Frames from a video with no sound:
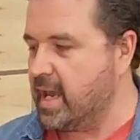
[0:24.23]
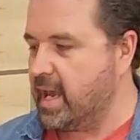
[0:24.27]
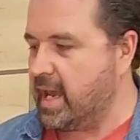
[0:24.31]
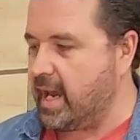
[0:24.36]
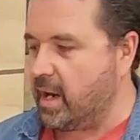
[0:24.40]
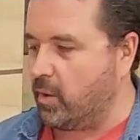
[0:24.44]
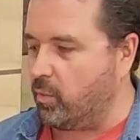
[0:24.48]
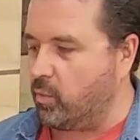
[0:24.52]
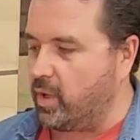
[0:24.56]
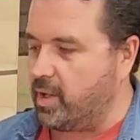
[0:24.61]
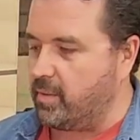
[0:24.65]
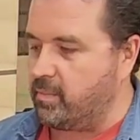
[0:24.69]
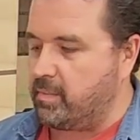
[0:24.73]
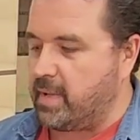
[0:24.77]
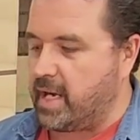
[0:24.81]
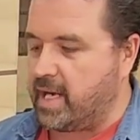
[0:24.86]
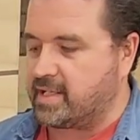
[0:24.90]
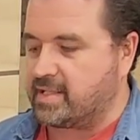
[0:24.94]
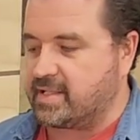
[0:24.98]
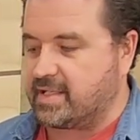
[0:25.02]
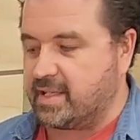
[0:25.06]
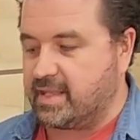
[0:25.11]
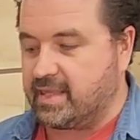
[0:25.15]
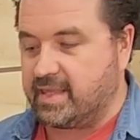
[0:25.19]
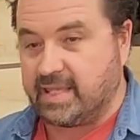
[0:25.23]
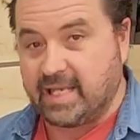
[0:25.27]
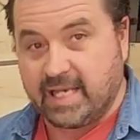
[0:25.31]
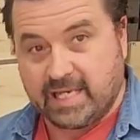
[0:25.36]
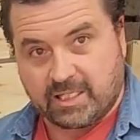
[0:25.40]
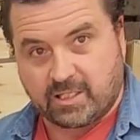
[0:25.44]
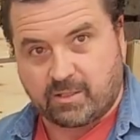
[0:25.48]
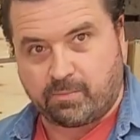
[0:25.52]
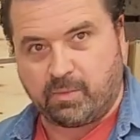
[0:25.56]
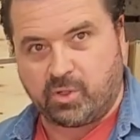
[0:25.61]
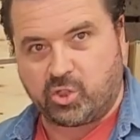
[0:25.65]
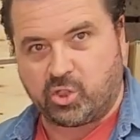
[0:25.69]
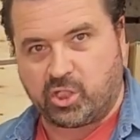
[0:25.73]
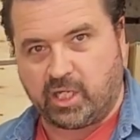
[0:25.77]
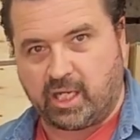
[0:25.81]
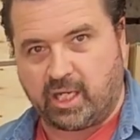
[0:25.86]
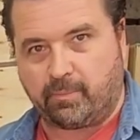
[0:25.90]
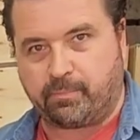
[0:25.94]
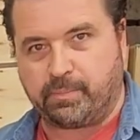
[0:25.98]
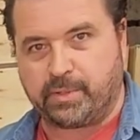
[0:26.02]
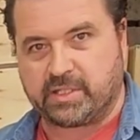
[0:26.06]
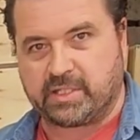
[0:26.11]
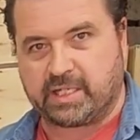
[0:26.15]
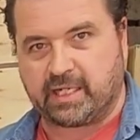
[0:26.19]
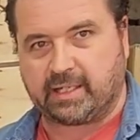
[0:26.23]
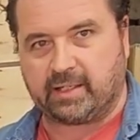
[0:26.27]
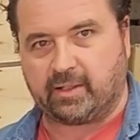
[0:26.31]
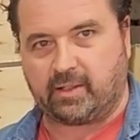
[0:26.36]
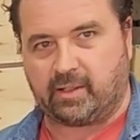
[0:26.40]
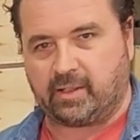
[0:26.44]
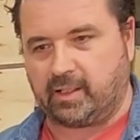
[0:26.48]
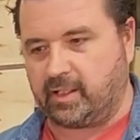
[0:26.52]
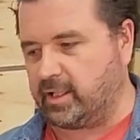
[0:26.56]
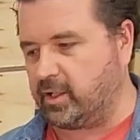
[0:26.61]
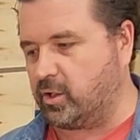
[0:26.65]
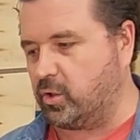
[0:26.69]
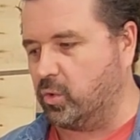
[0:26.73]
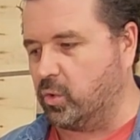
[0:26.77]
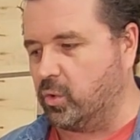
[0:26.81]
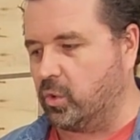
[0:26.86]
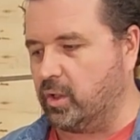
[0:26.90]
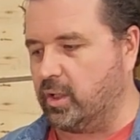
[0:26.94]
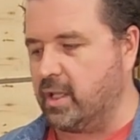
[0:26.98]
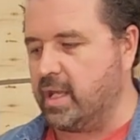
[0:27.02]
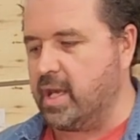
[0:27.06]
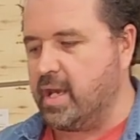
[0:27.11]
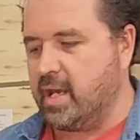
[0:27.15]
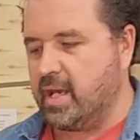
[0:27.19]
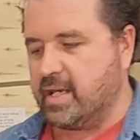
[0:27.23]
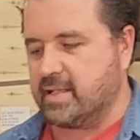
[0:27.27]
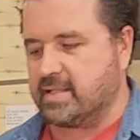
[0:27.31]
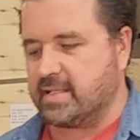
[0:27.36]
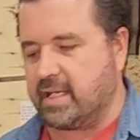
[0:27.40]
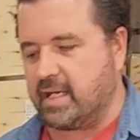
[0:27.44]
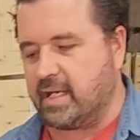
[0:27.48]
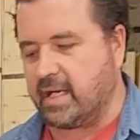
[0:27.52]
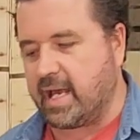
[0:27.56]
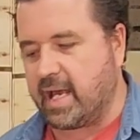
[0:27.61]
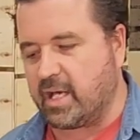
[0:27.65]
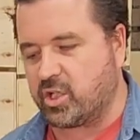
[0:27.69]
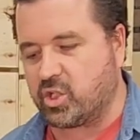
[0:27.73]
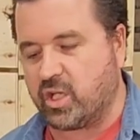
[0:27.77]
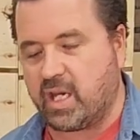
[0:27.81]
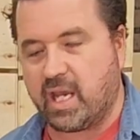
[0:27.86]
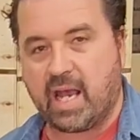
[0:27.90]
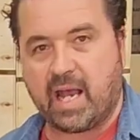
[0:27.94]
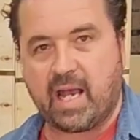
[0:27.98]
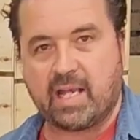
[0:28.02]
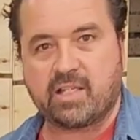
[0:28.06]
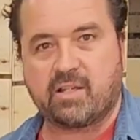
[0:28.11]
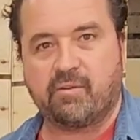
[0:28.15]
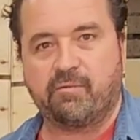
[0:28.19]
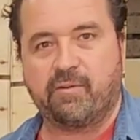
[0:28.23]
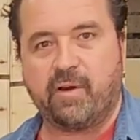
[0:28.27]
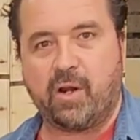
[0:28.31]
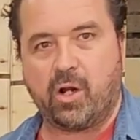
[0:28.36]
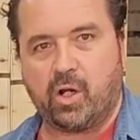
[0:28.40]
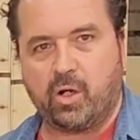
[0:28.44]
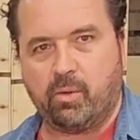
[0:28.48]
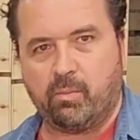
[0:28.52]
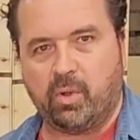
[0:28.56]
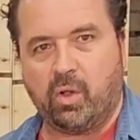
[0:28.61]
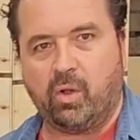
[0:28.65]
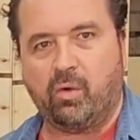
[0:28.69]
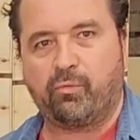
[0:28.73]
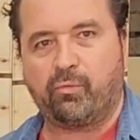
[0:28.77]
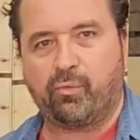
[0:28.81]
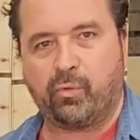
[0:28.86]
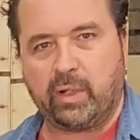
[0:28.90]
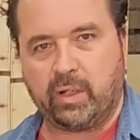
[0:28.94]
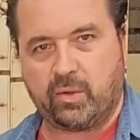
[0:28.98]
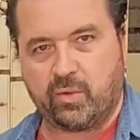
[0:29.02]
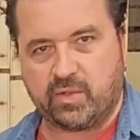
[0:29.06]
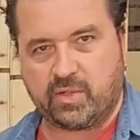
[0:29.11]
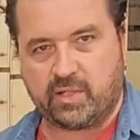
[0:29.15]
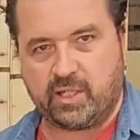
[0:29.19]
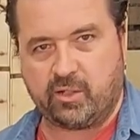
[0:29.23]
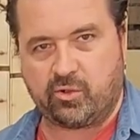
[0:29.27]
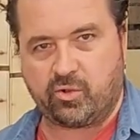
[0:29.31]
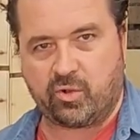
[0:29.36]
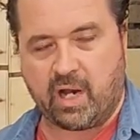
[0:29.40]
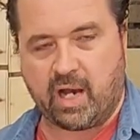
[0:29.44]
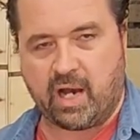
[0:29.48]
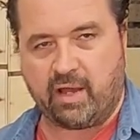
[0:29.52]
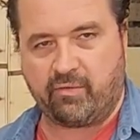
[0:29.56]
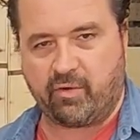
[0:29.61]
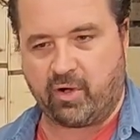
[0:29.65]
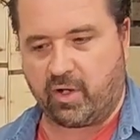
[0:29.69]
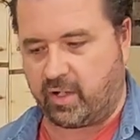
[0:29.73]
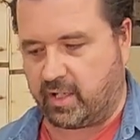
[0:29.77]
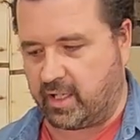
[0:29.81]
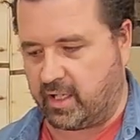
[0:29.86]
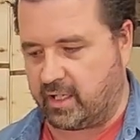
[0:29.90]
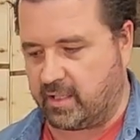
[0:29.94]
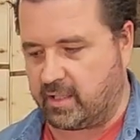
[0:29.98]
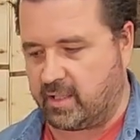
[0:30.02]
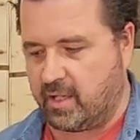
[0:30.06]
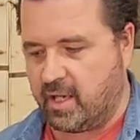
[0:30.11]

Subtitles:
And what makes this machine particularly cool is that it actually has a variable frequency drive on it.